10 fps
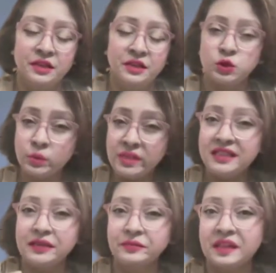
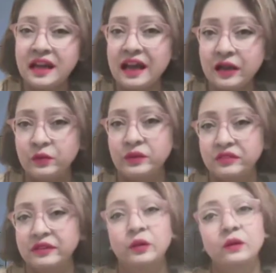showing them the ad where
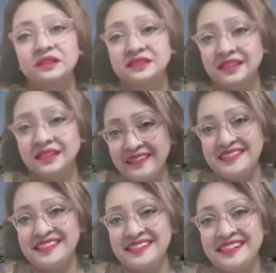the recall is
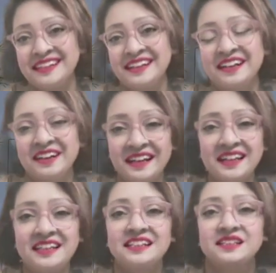highest.
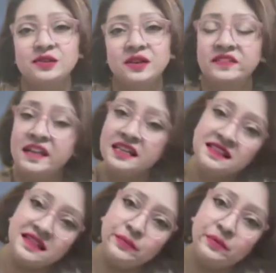Right? So have a
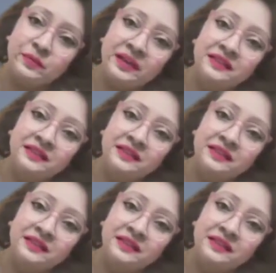nice day. Bye bye.